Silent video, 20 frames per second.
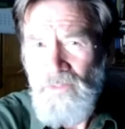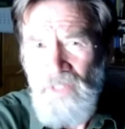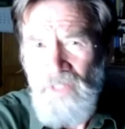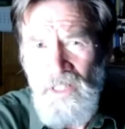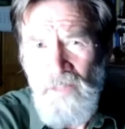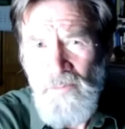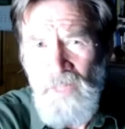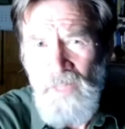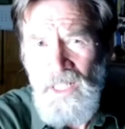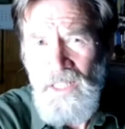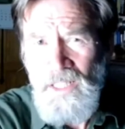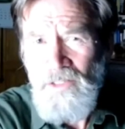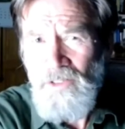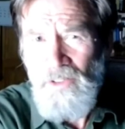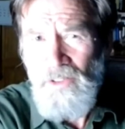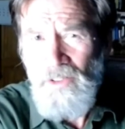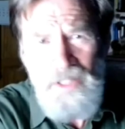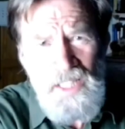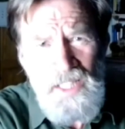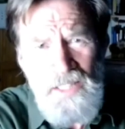in the millions
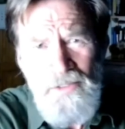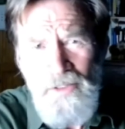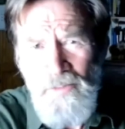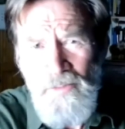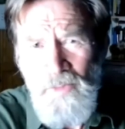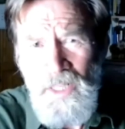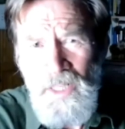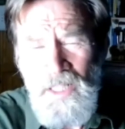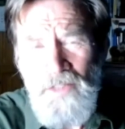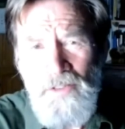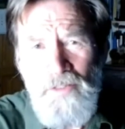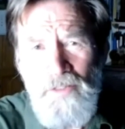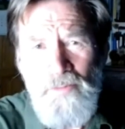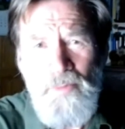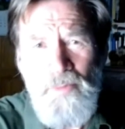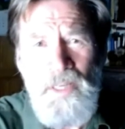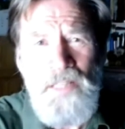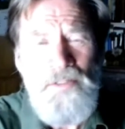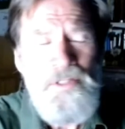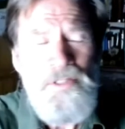or the tens of millions of
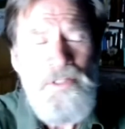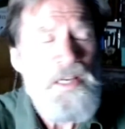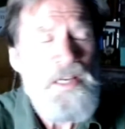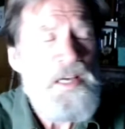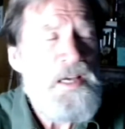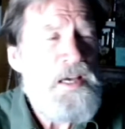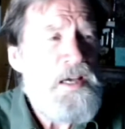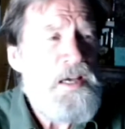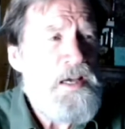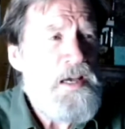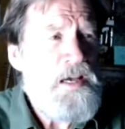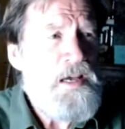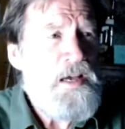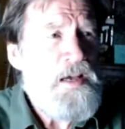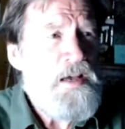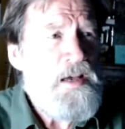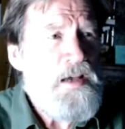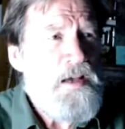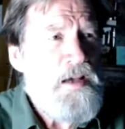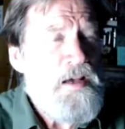pounds,
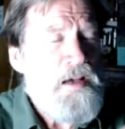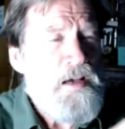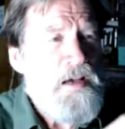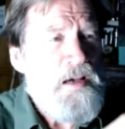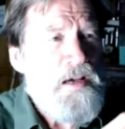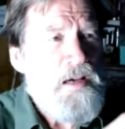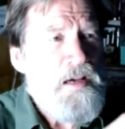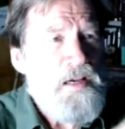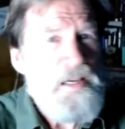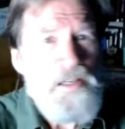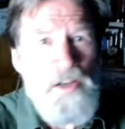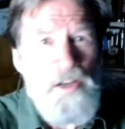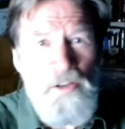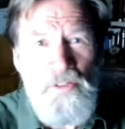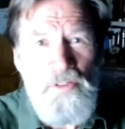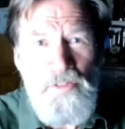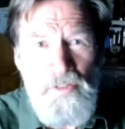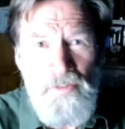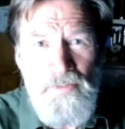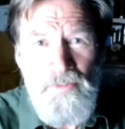
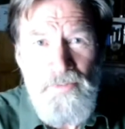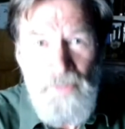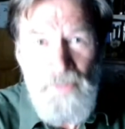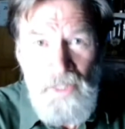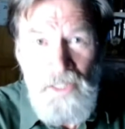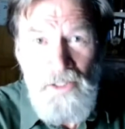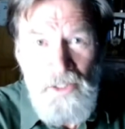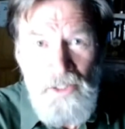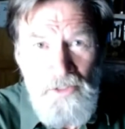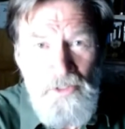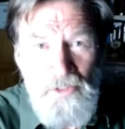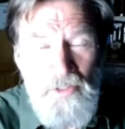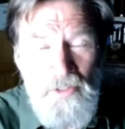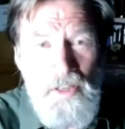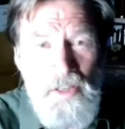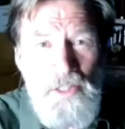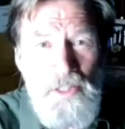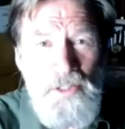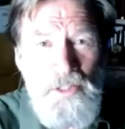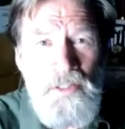goes to field
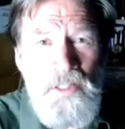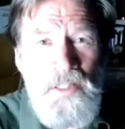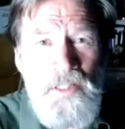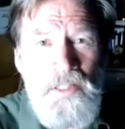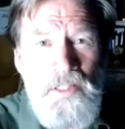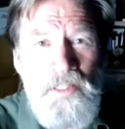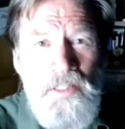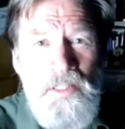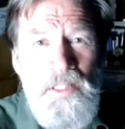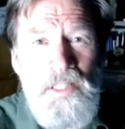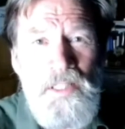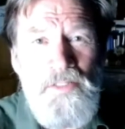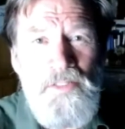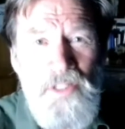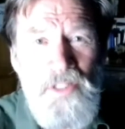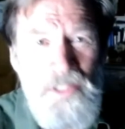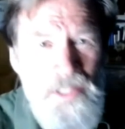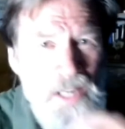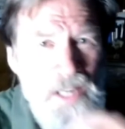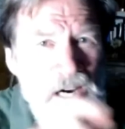conservation, it's
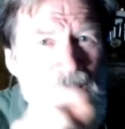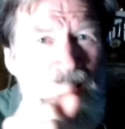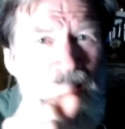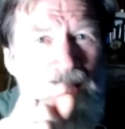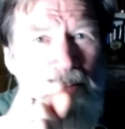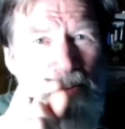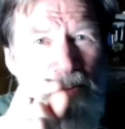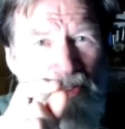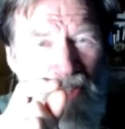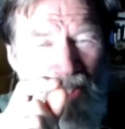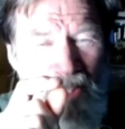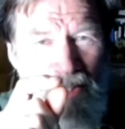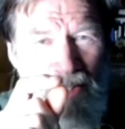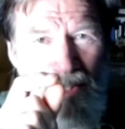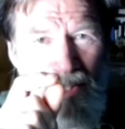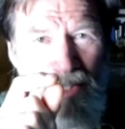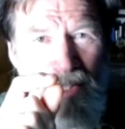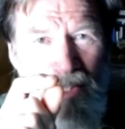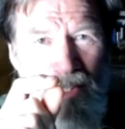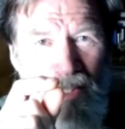a tiny
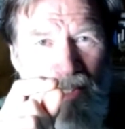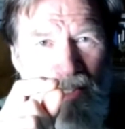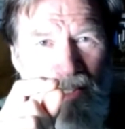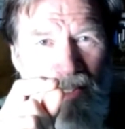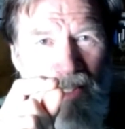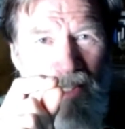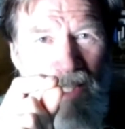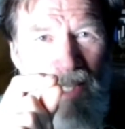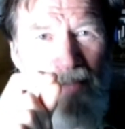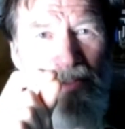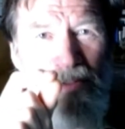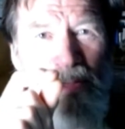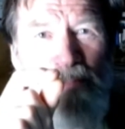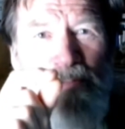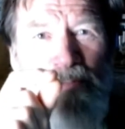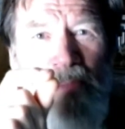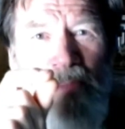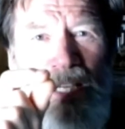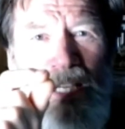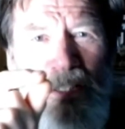percentage. Even the
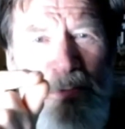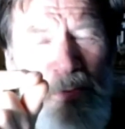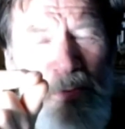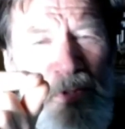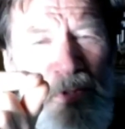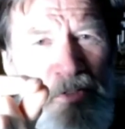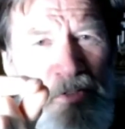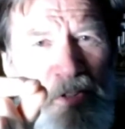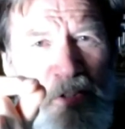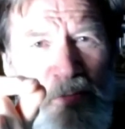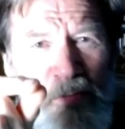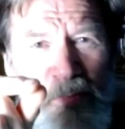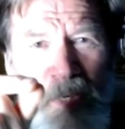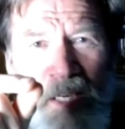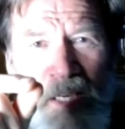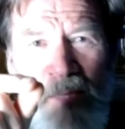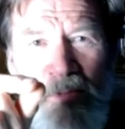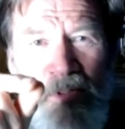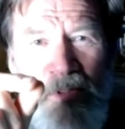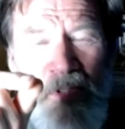best ones, it's
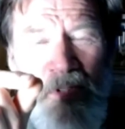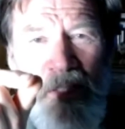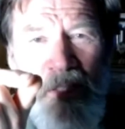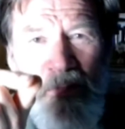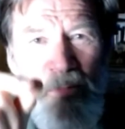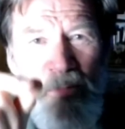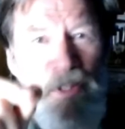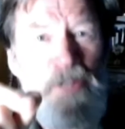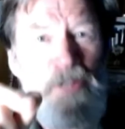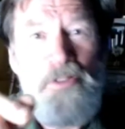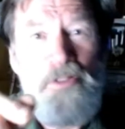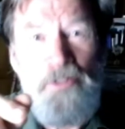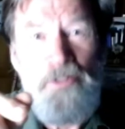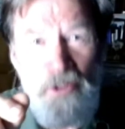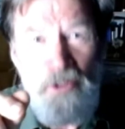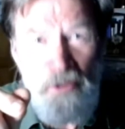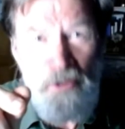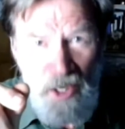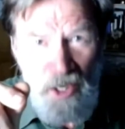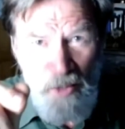perhaps Bristol
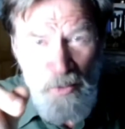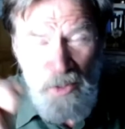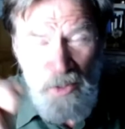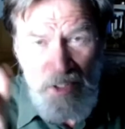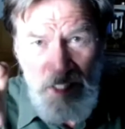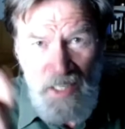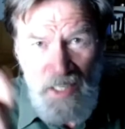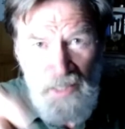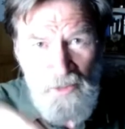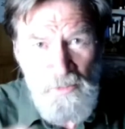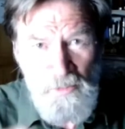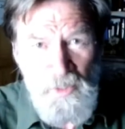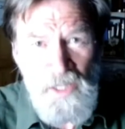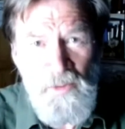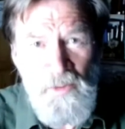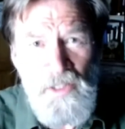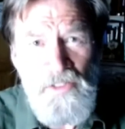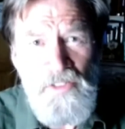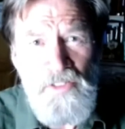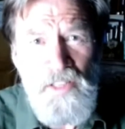Zoo worked it out as being
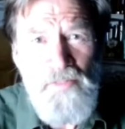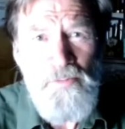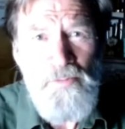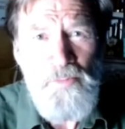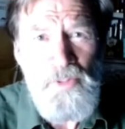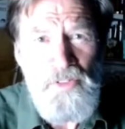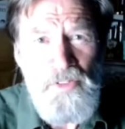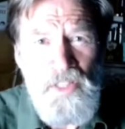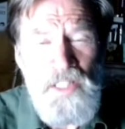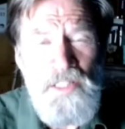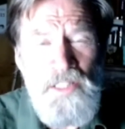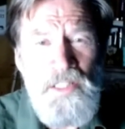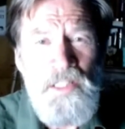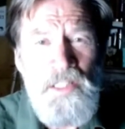about 7%.